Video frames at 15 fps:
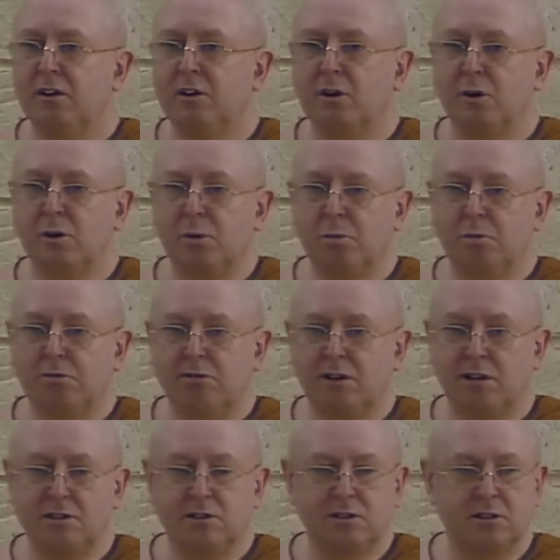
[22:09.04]
no
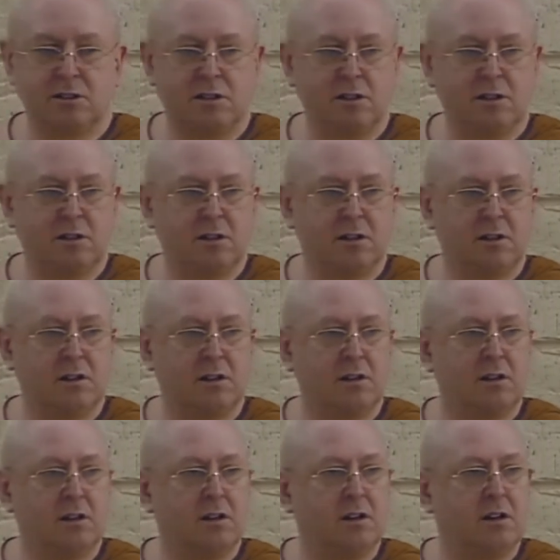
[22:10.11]
pressure,
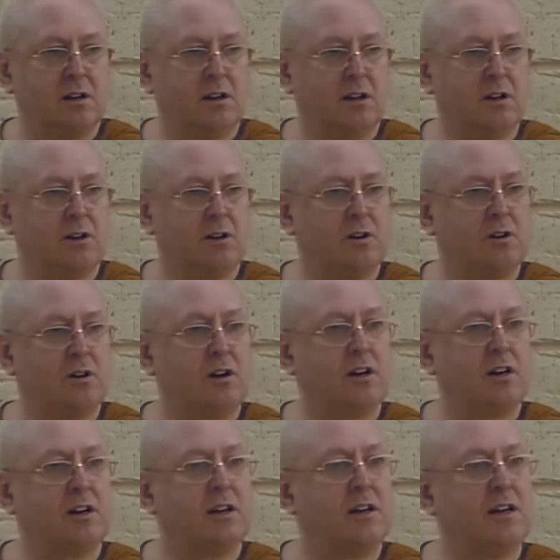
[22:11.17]
and you're
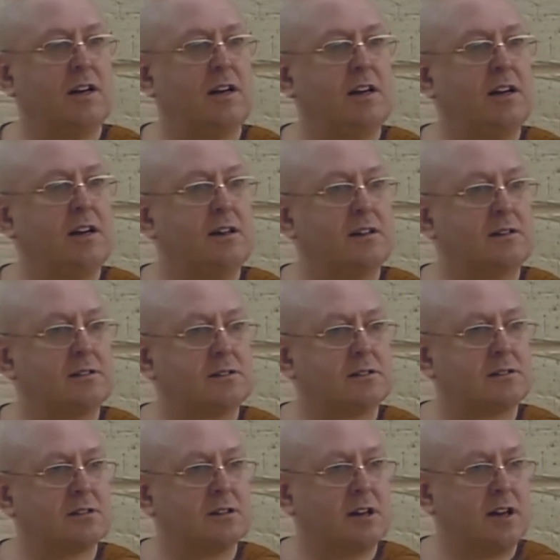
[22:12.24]
at
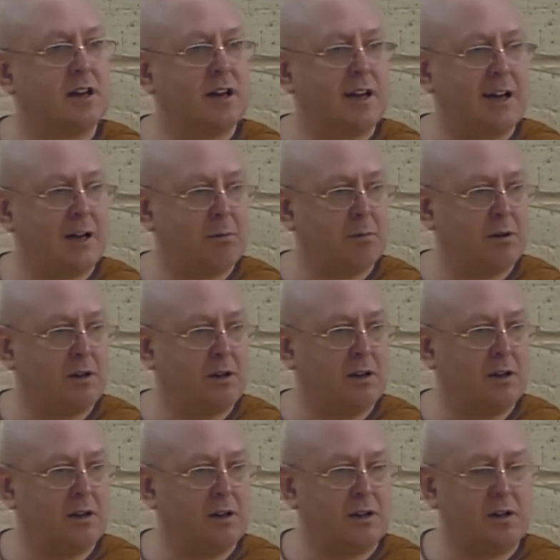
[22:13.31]
ease and happy
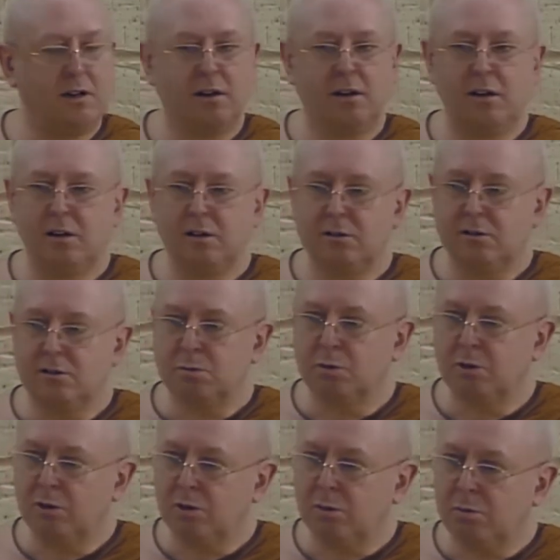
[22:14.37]
just
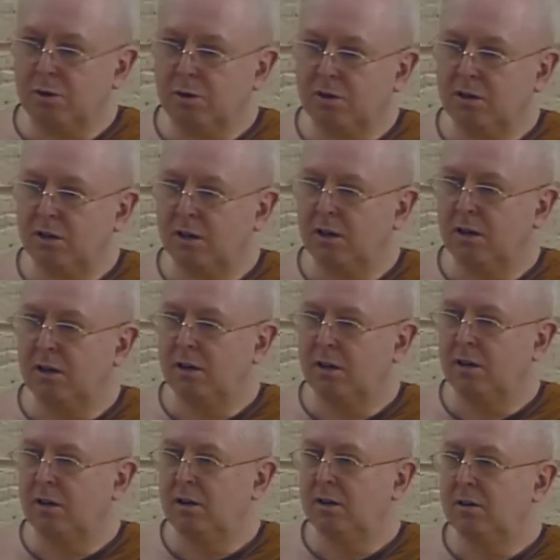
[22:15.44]
with your body.
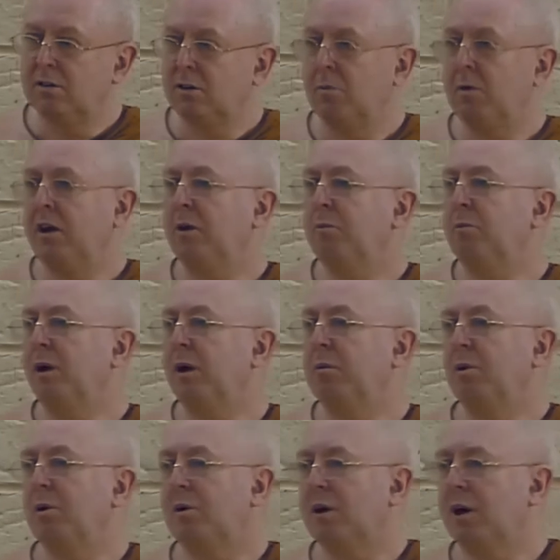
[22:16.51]
So many
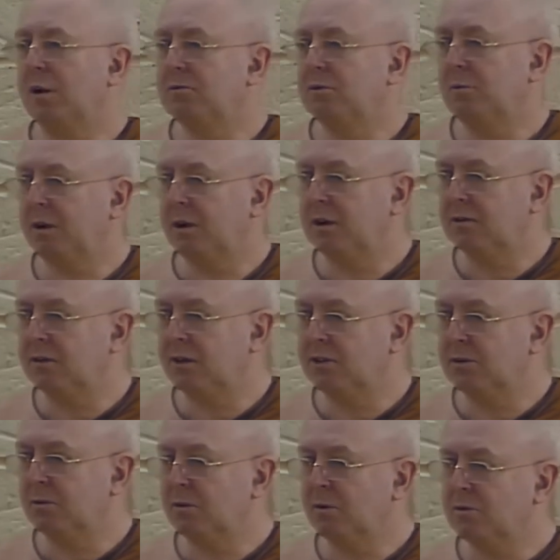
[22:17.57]
people who come to
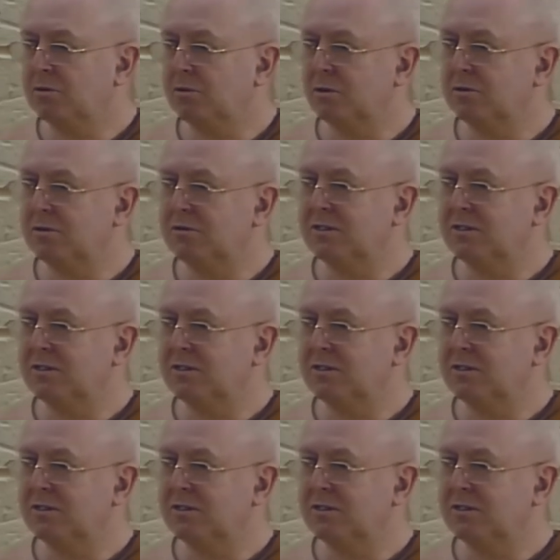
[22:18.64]
meditation with all sorts of